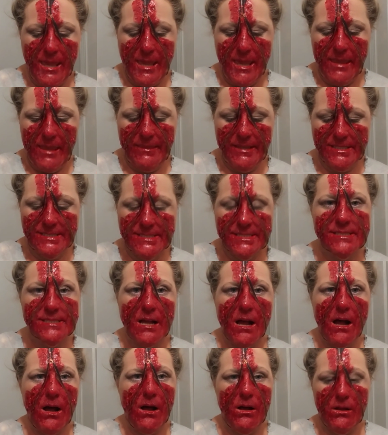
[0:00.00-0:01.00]
And this is
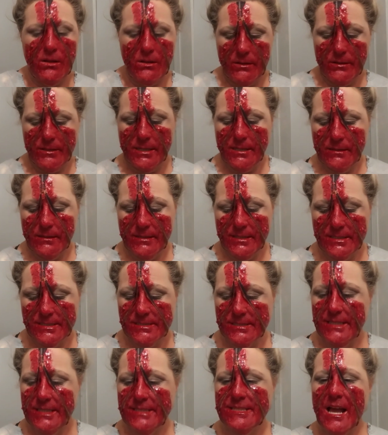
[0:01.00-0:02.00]
called,
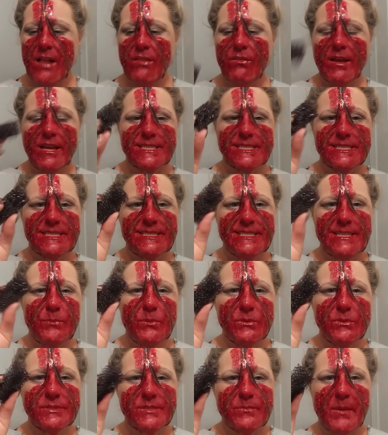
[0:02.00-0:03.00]
it's called like a
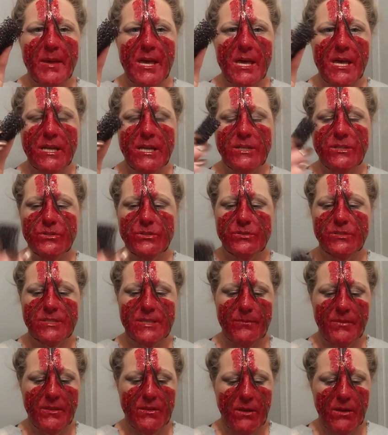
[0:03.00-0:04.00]
stipple sponge or
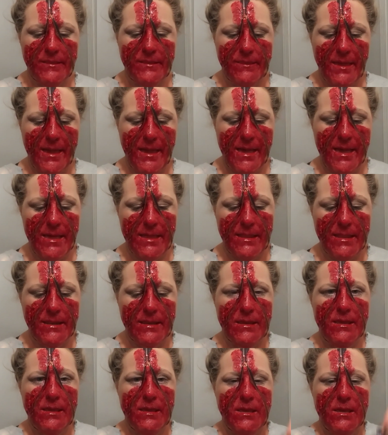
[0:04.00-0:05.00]
something like that.
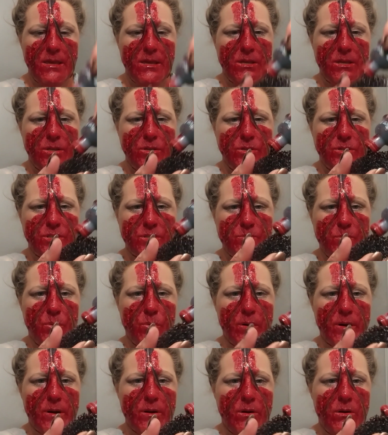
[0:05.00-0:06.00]
You just
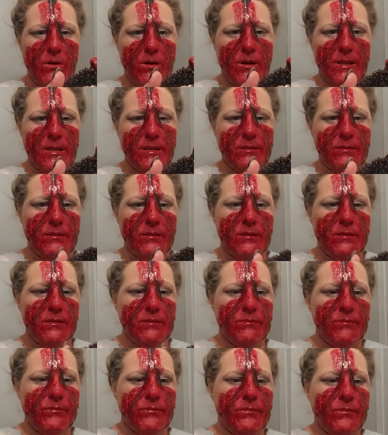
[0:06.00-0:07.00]
pour it on.
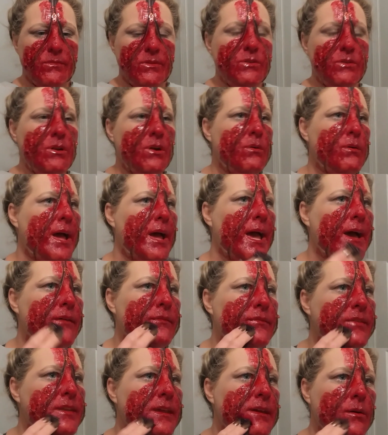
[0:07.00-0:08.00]
You don't
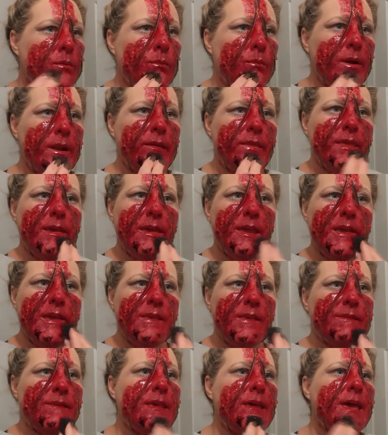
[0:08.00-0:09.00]
have to get one of
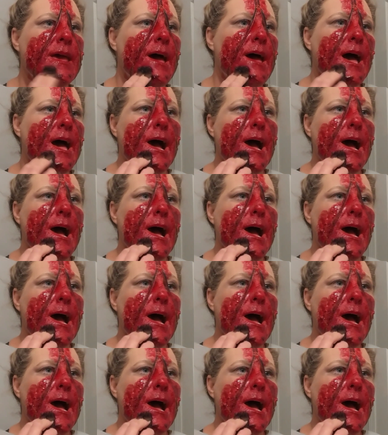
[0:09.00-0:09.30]
these.